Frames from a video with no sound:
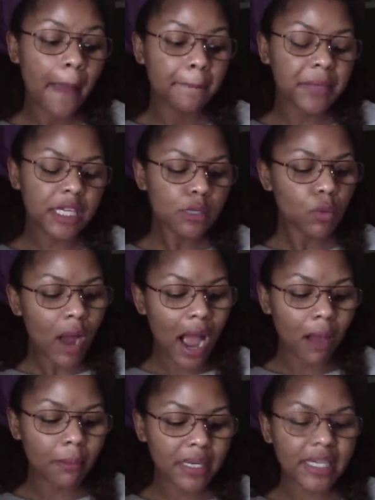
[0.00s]

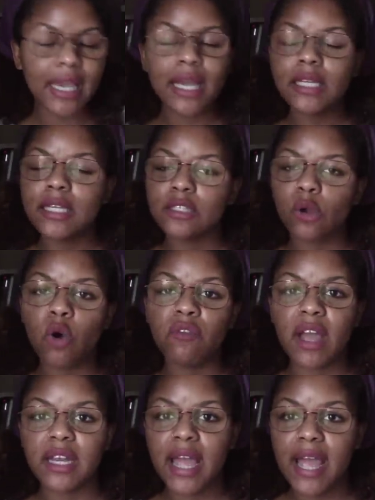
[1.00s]
Meanwhile, Michaela is over
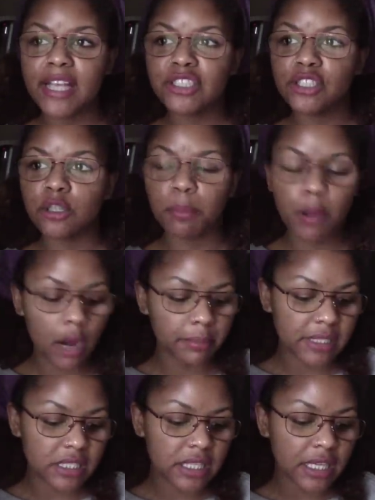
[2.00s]
at Ash's
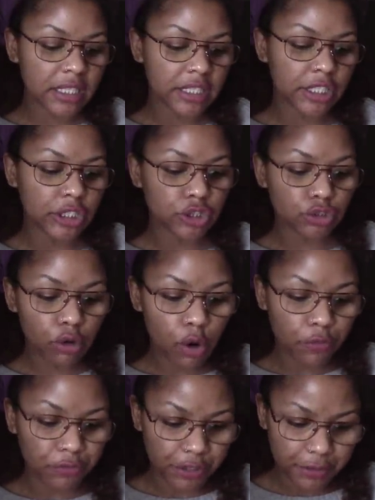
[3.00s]
apartment stealing his
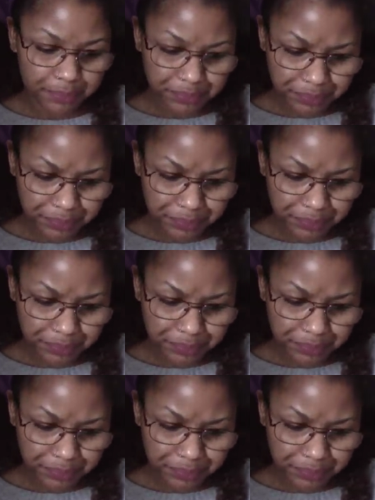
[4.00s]
trophy.